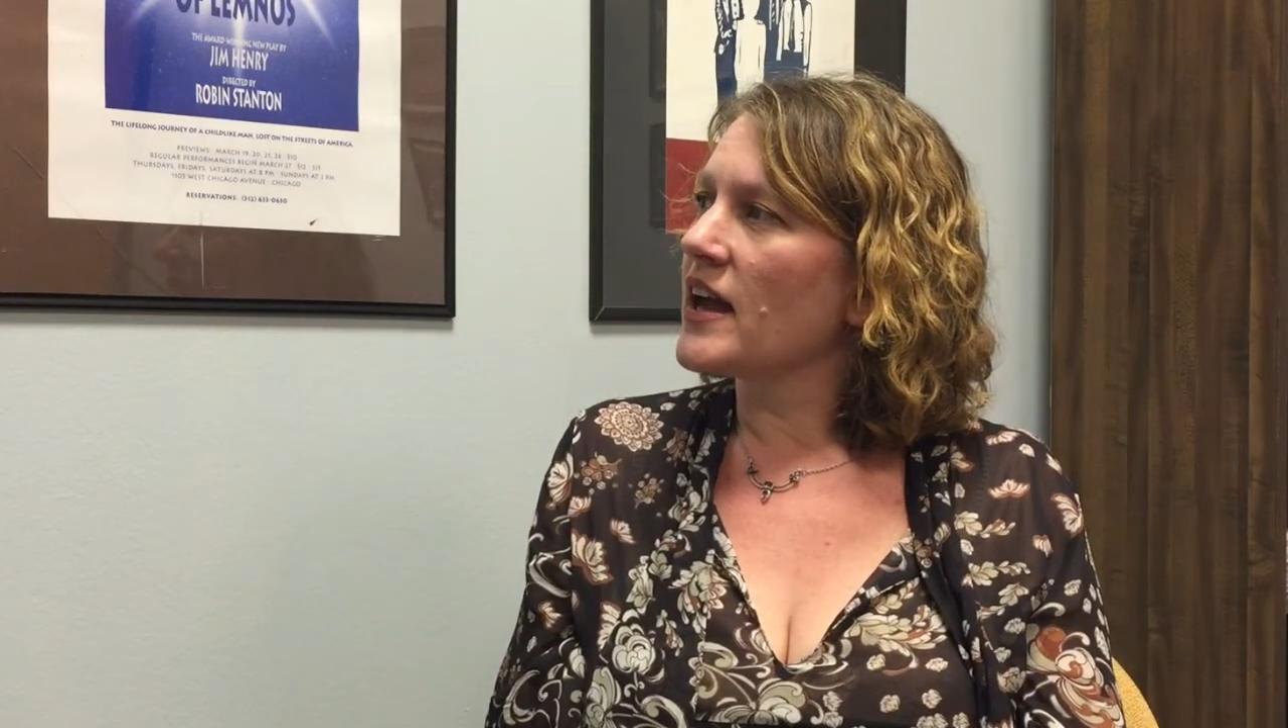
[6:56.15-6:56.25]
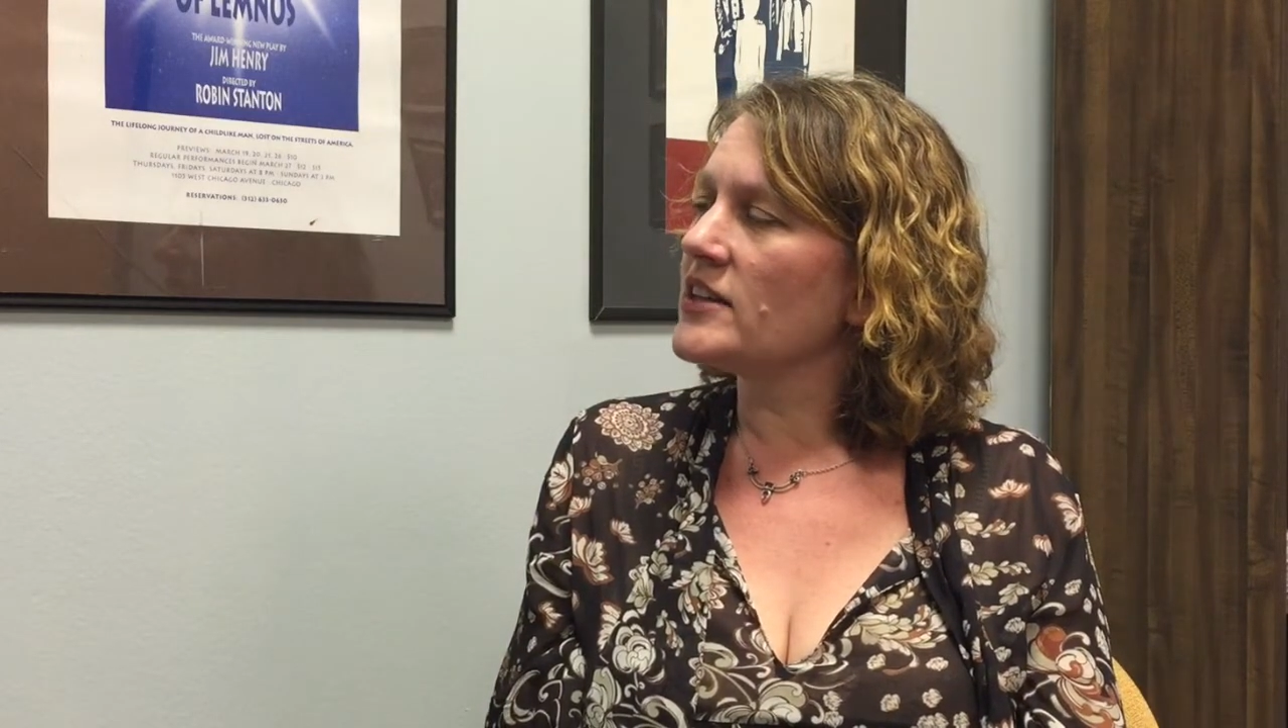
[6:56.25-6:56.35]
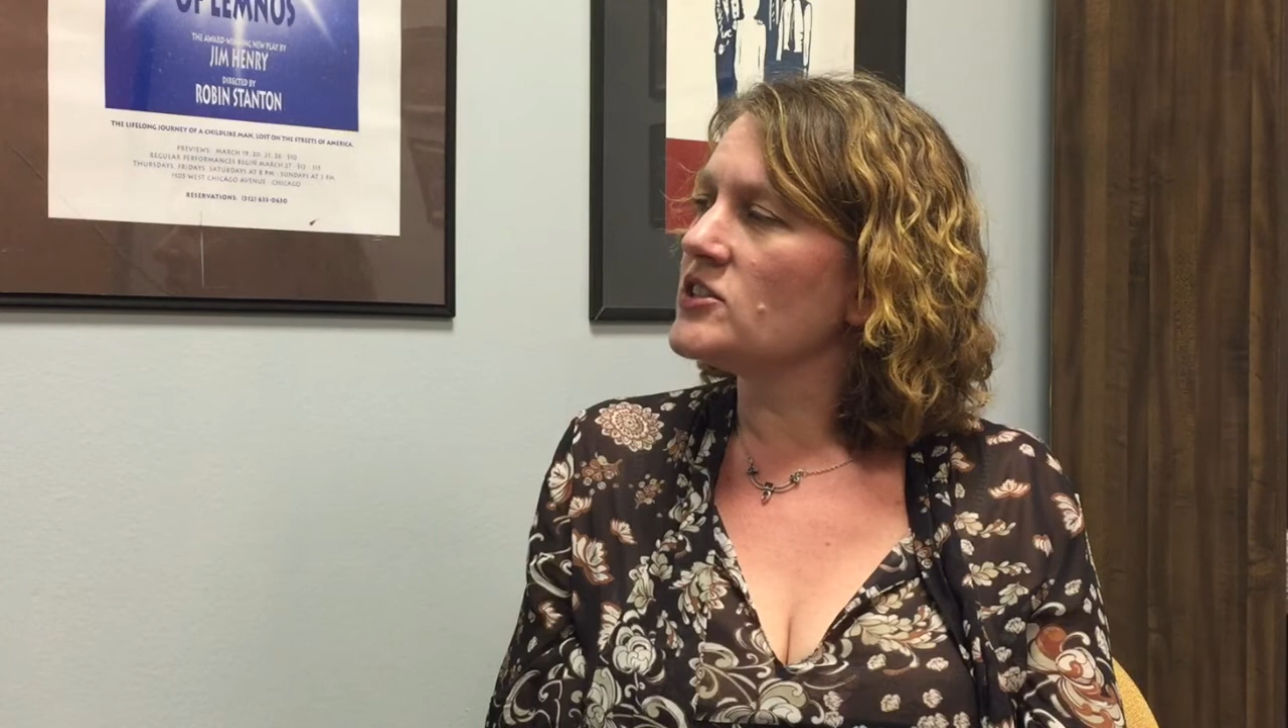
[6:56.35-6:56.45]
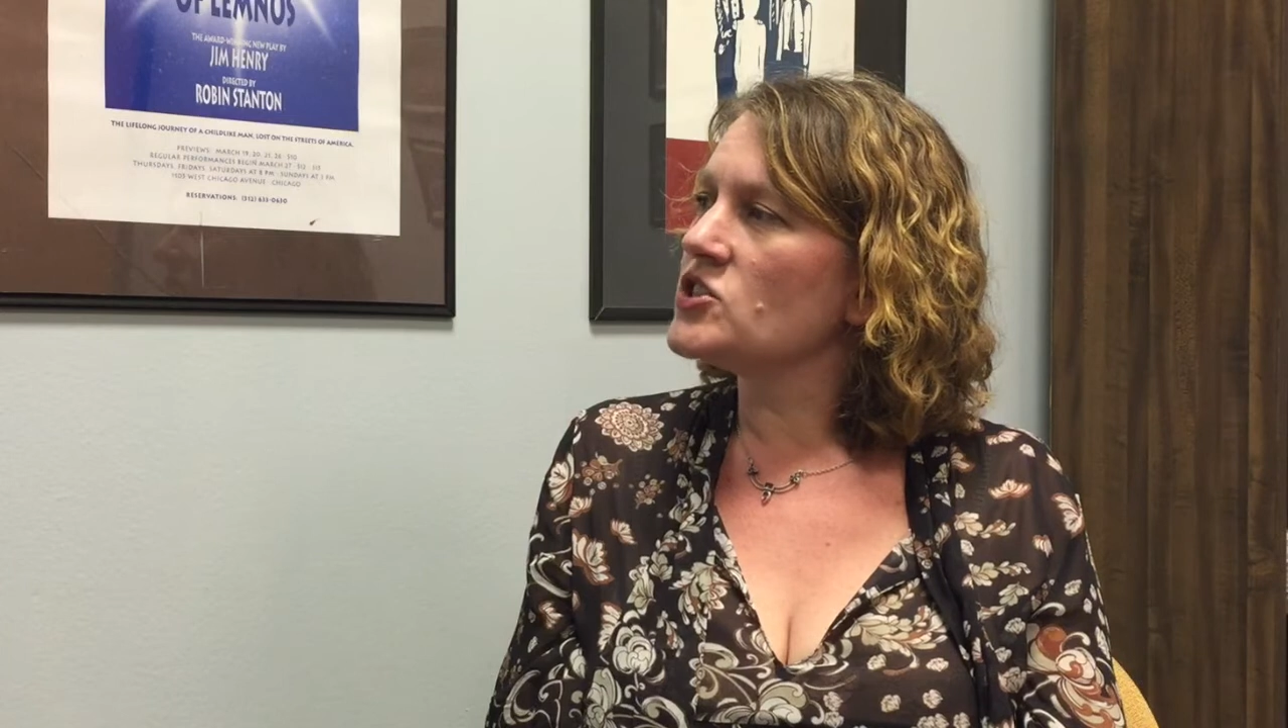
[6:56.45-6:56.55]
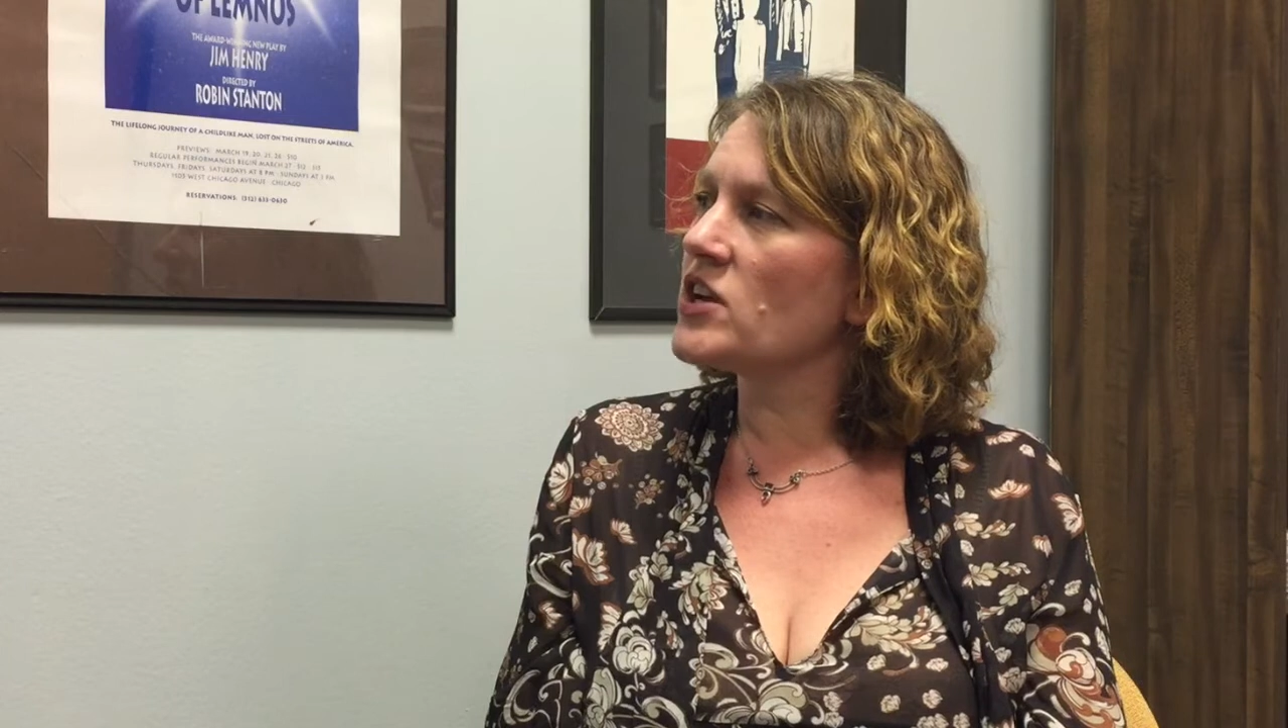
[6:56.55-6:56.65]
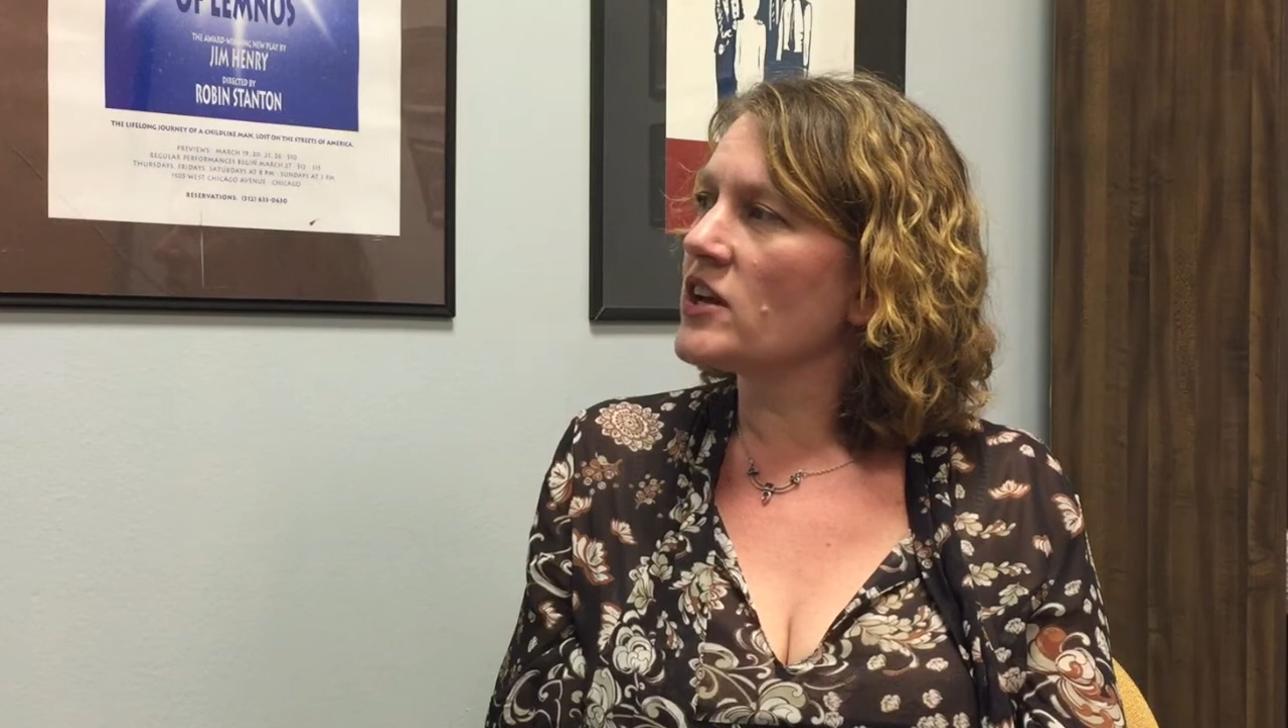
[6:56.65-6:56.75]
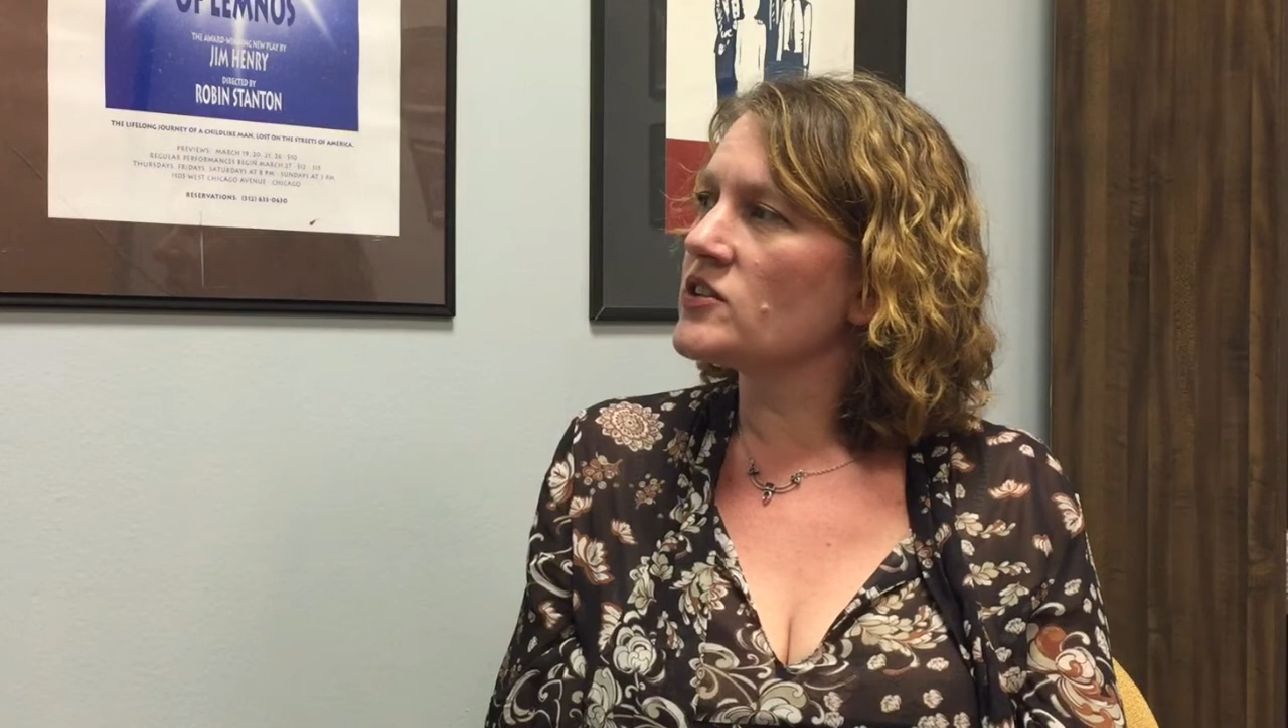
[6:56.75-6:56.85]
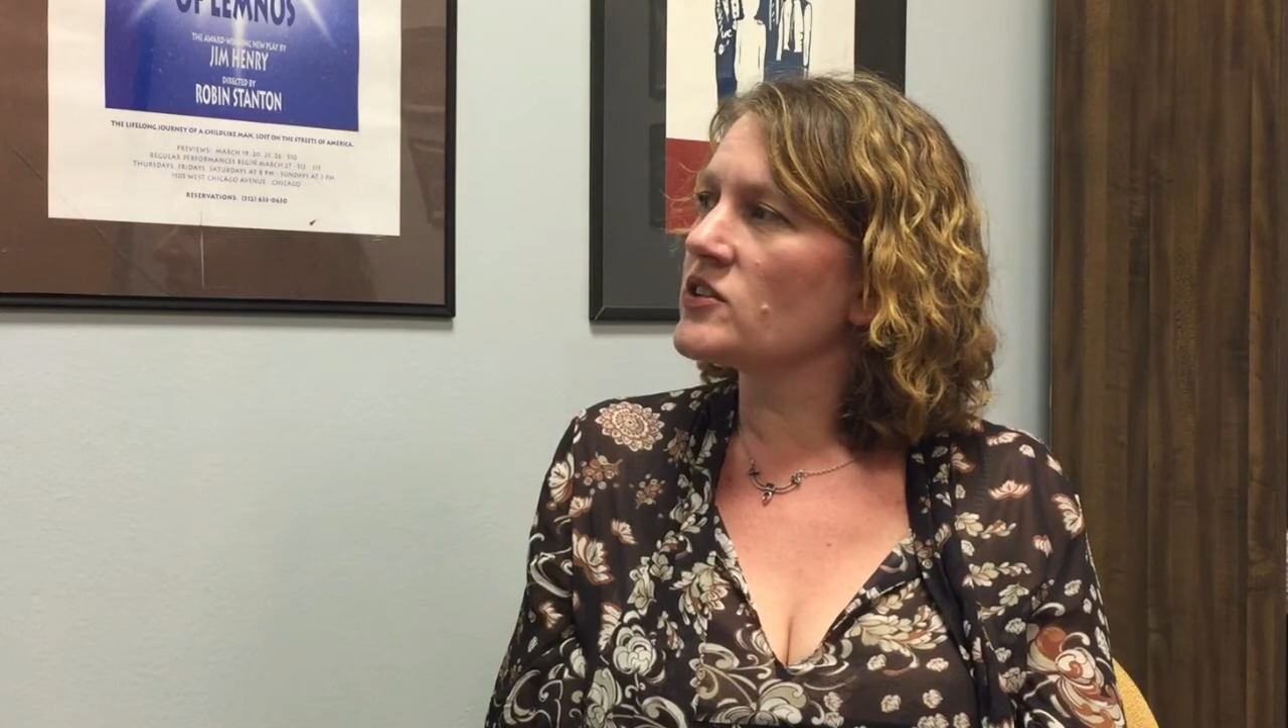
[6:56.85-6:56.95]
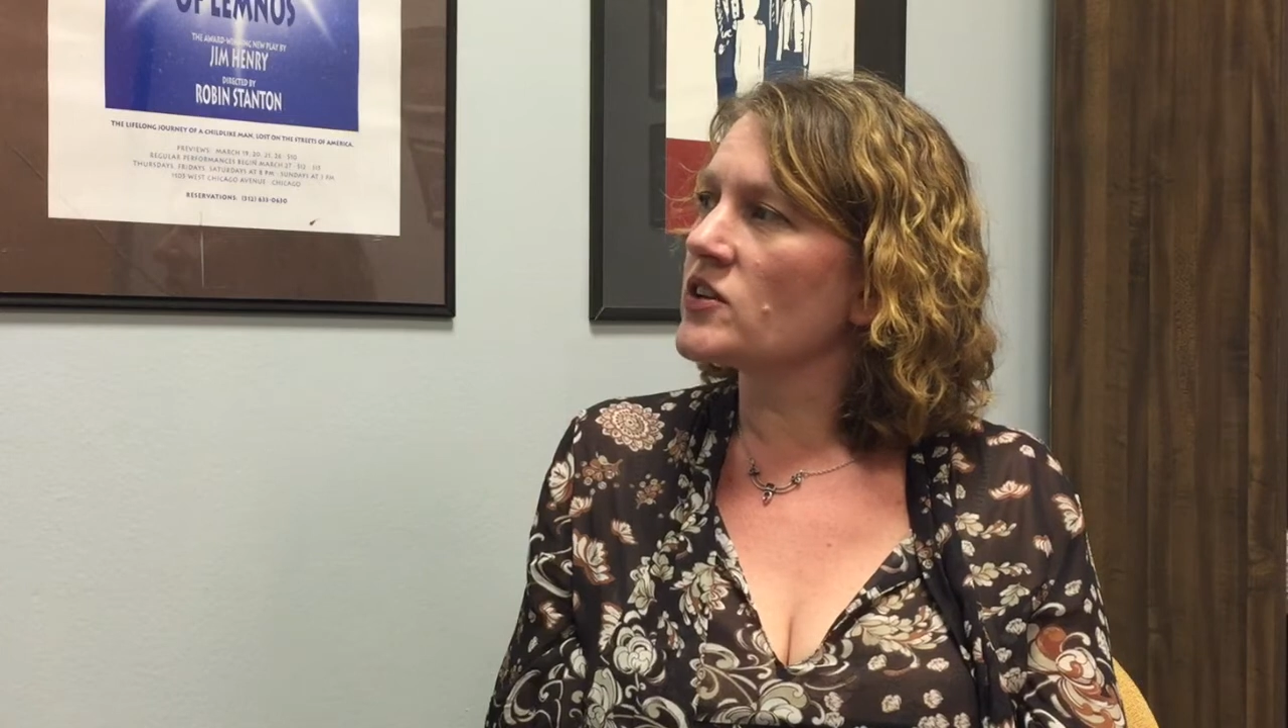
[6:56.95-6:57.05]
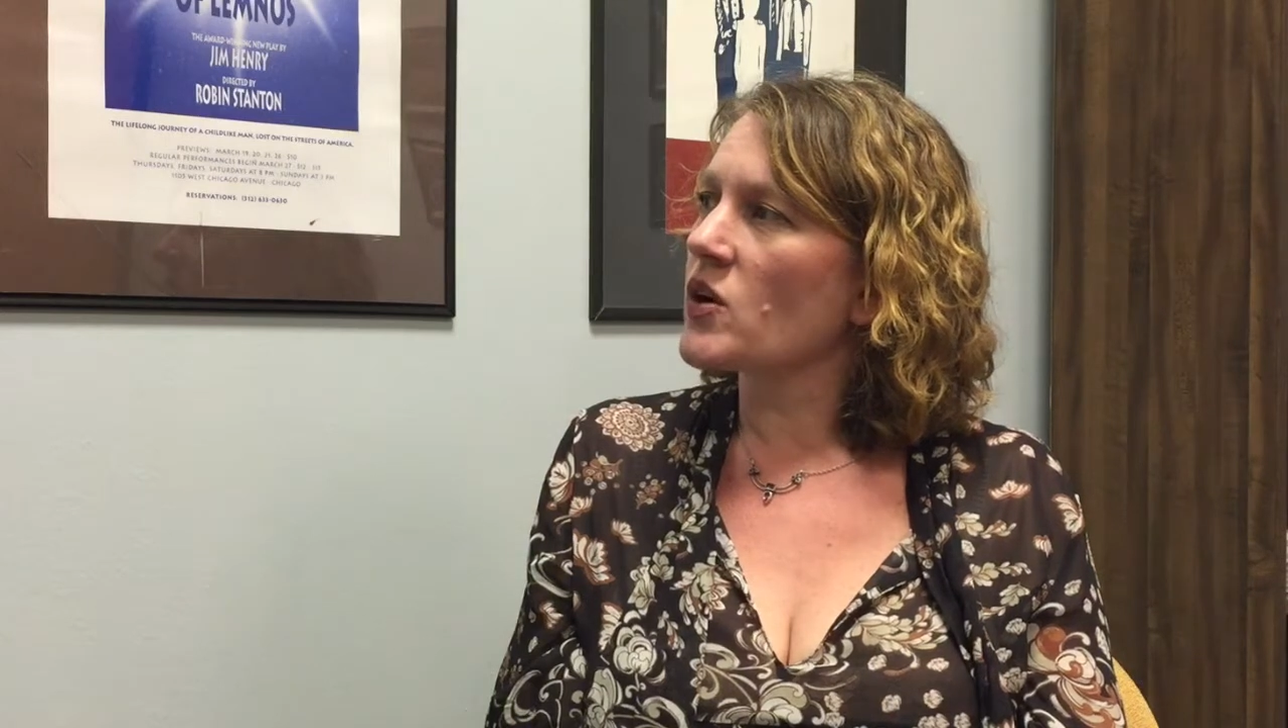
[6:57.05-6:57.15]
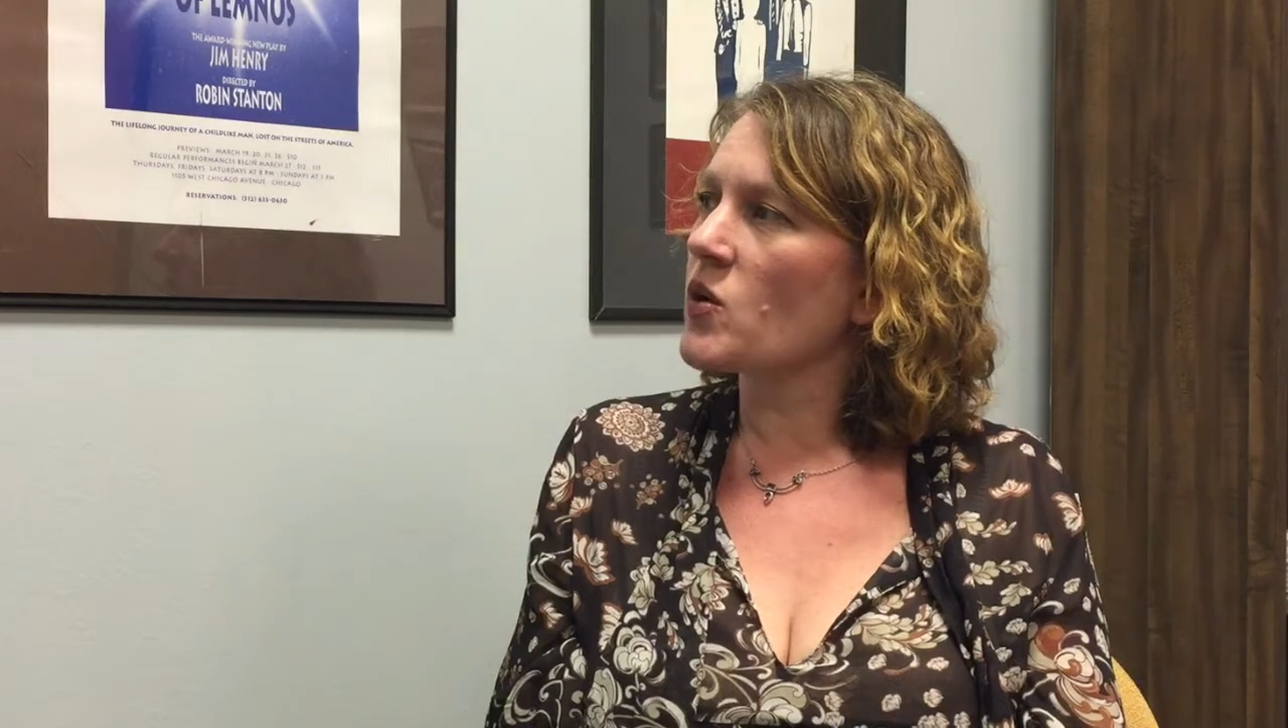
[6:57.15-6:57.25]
and gender